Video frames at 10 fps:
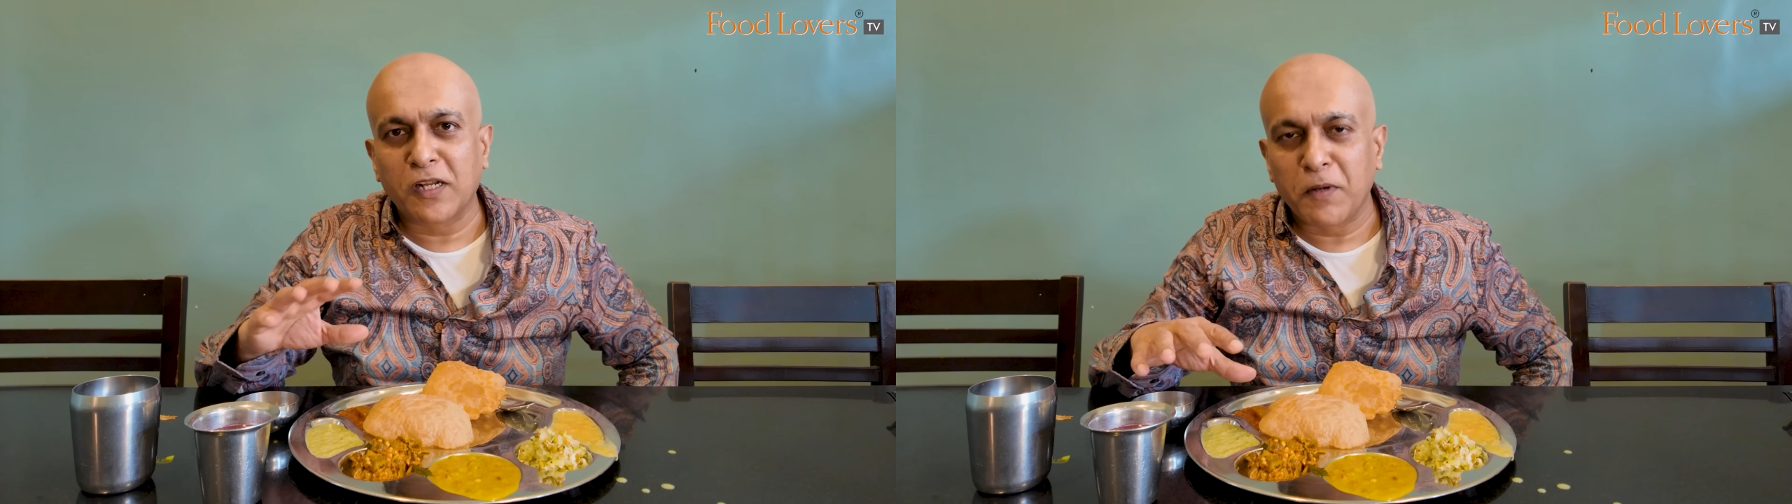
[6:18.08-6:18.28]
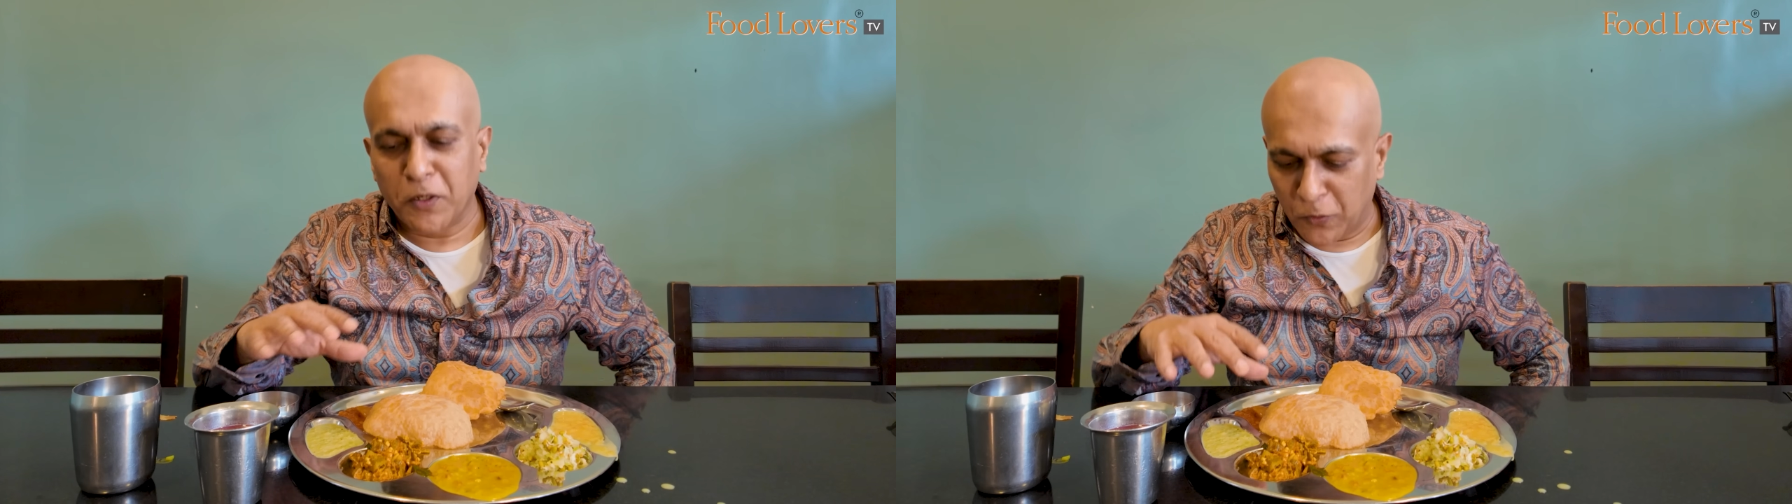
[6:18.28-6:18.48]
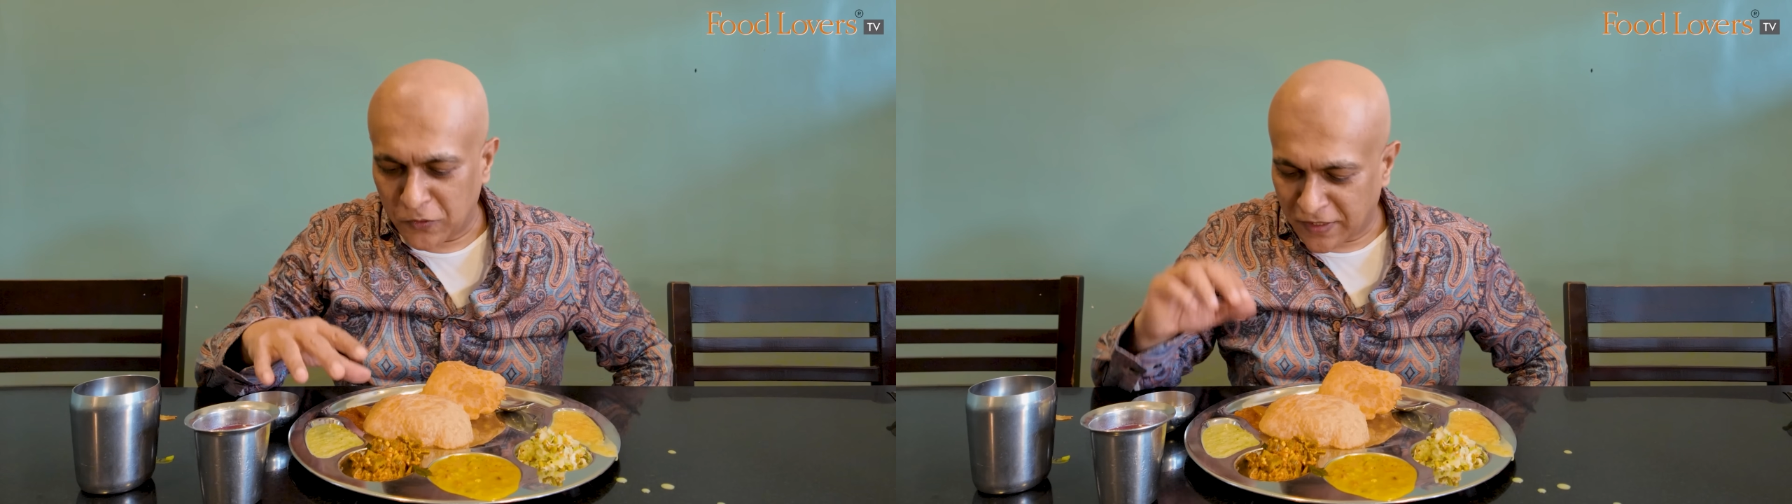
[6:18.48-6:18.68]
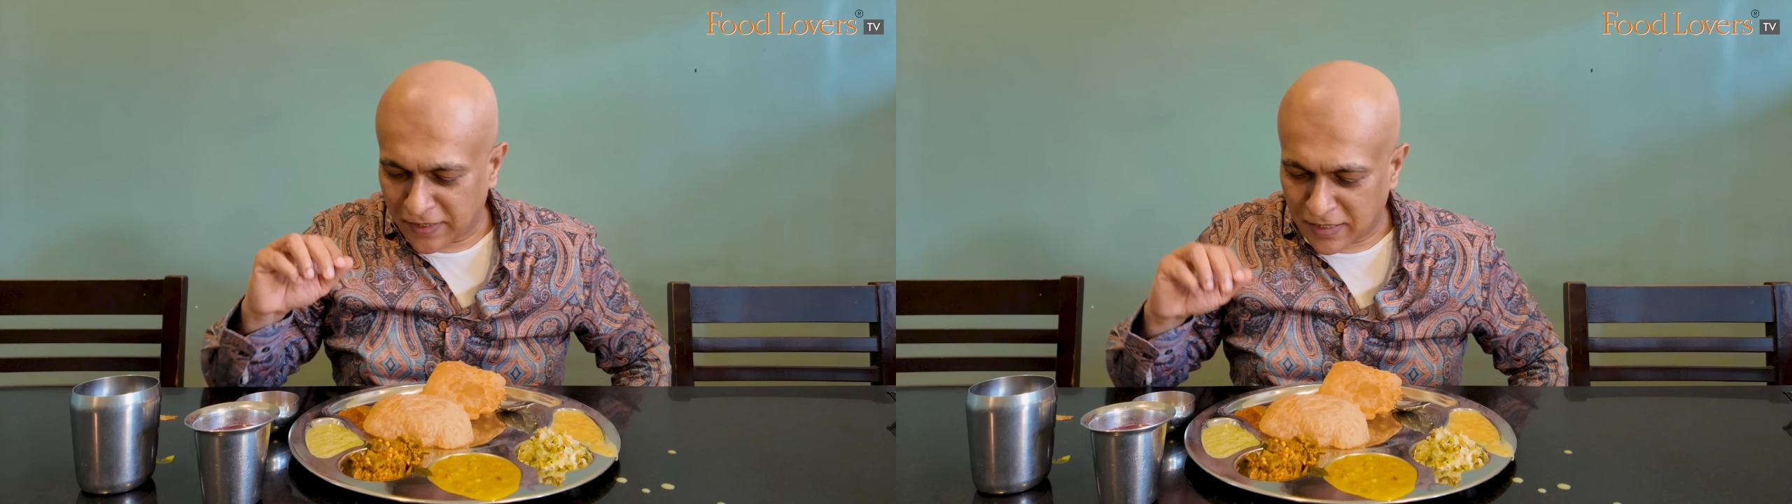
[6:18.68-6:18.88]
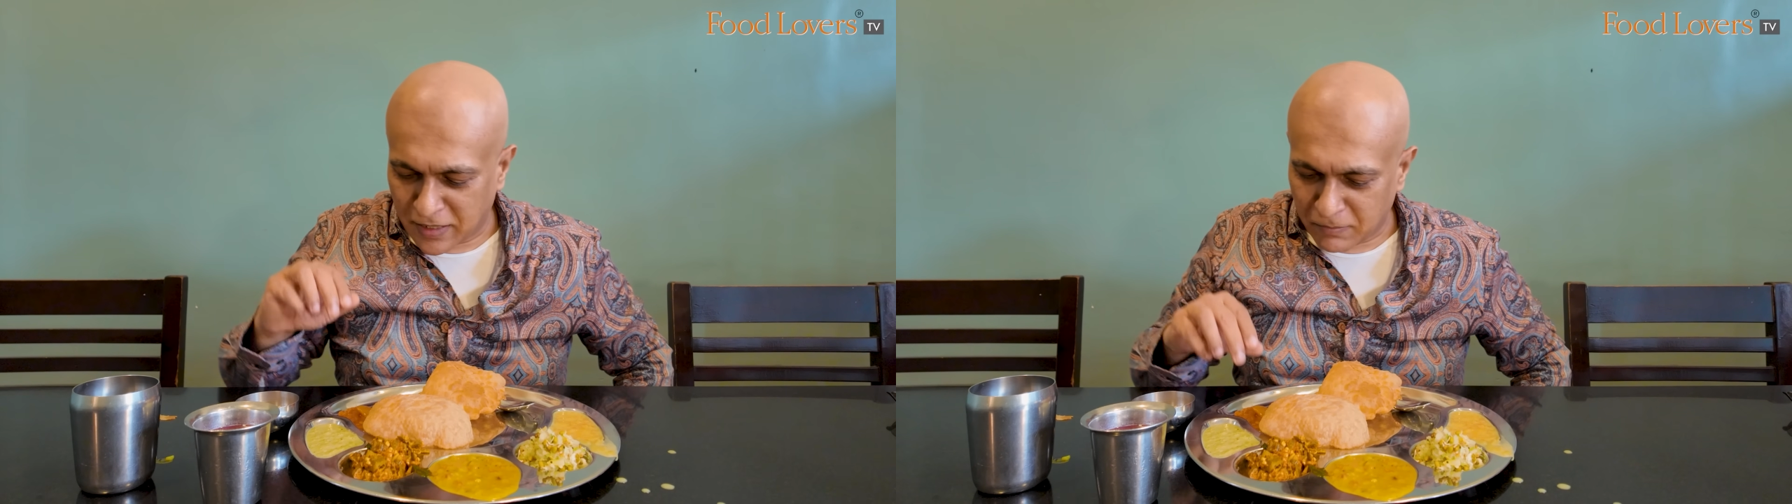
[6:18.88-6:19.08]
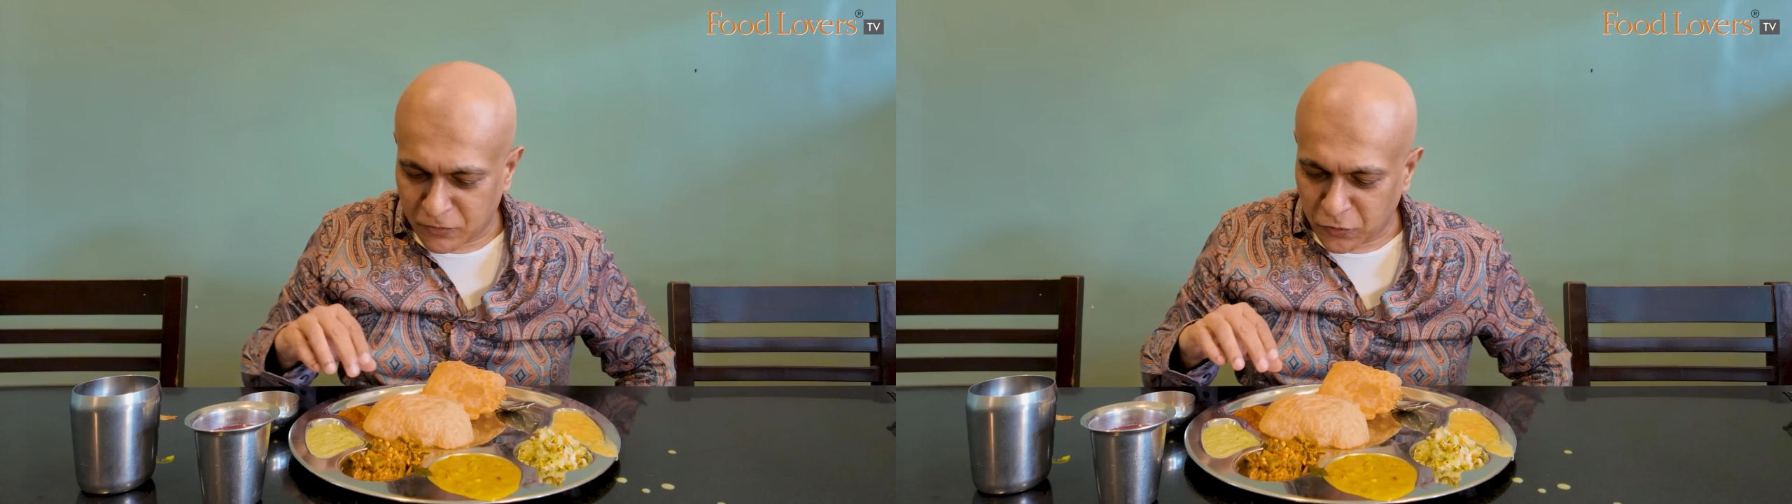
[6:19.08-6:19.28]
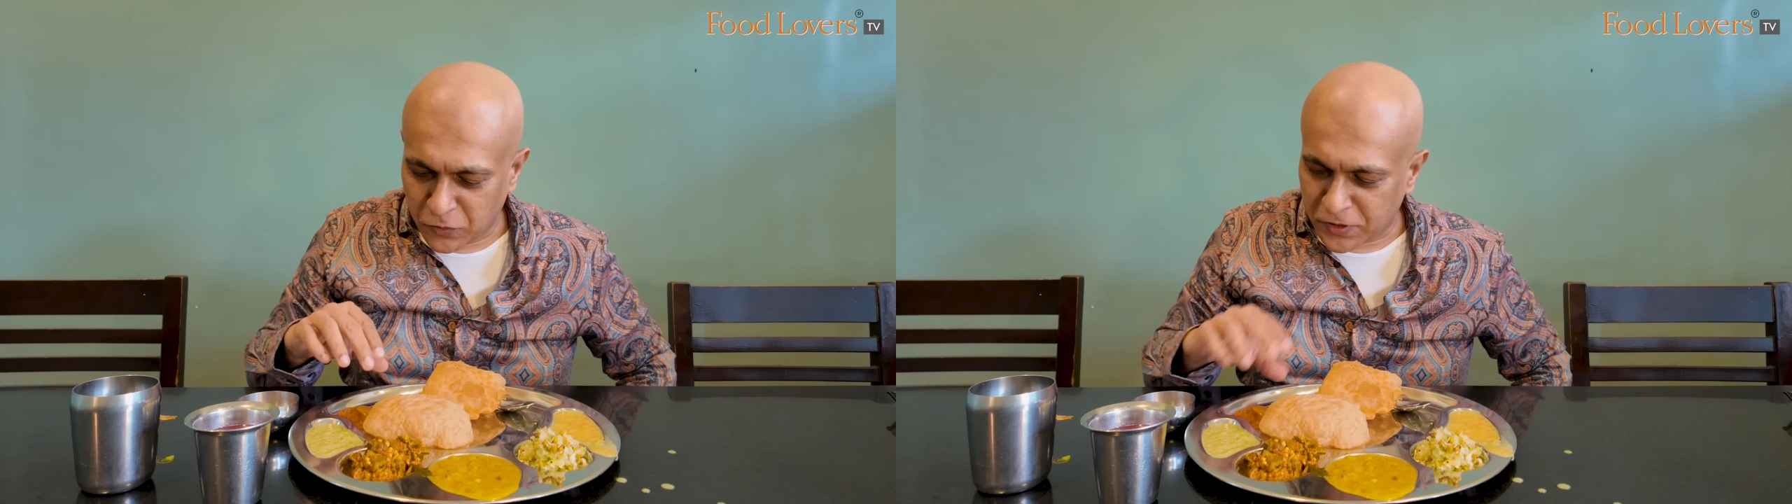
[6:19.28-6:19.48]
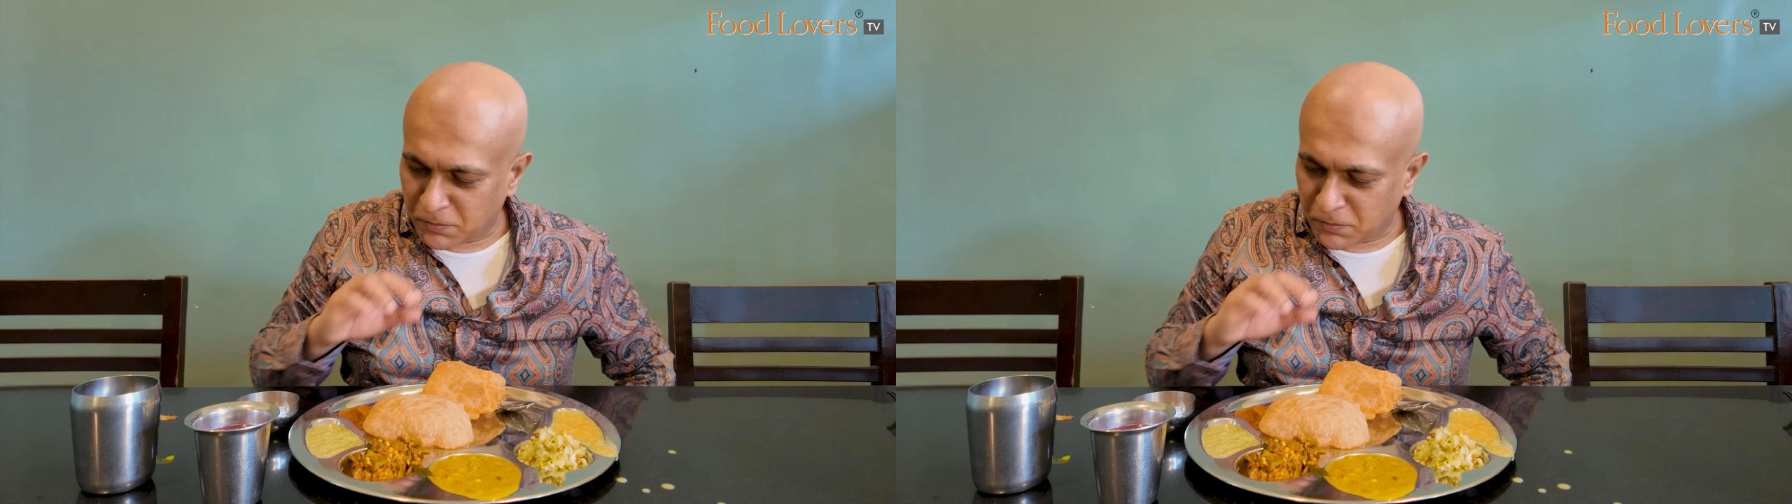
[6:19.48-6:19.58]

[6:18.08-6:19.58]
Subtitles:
there'll be a dosa that will come soon,